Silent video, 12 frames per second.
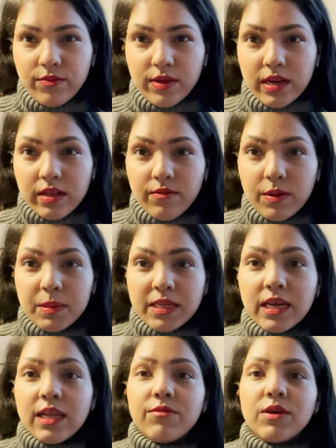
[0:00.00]
when it will be
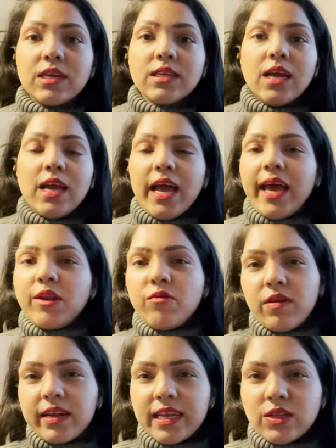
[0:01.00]
delivered, and you
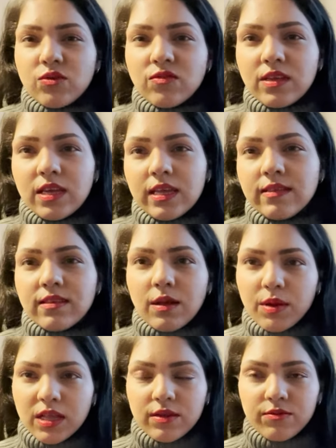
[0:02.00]
will get to see in
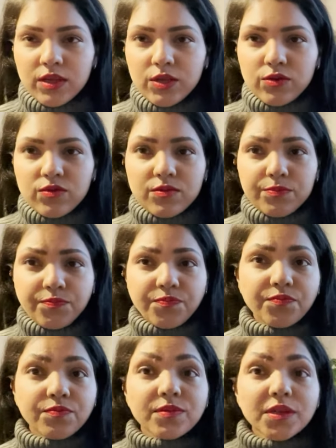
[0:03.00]
some other videos.
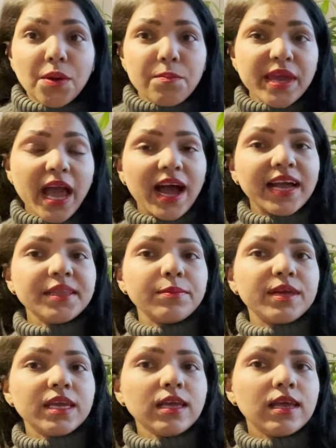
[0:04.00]
Behind
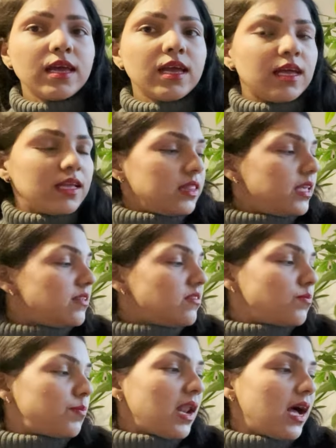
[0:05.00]
me,
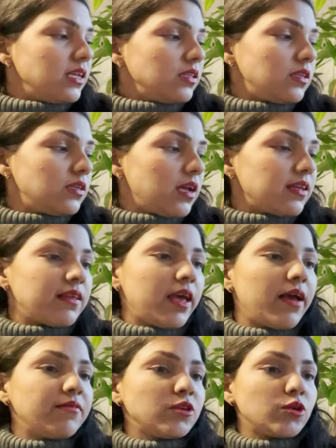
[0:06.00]
this plant, as I
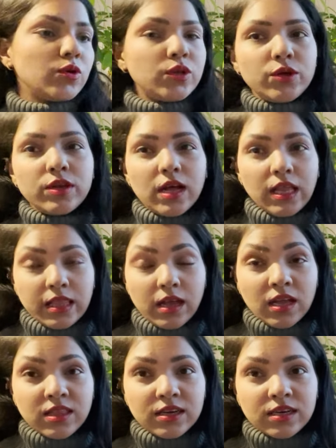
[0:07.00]
have showed you in the
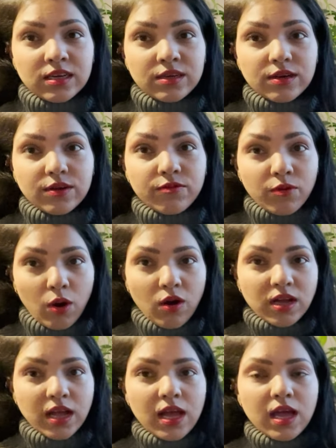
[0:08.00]
other
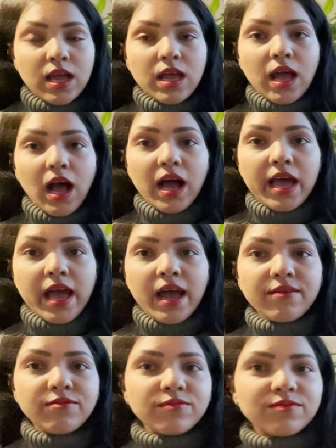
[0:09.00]
vlog, I have,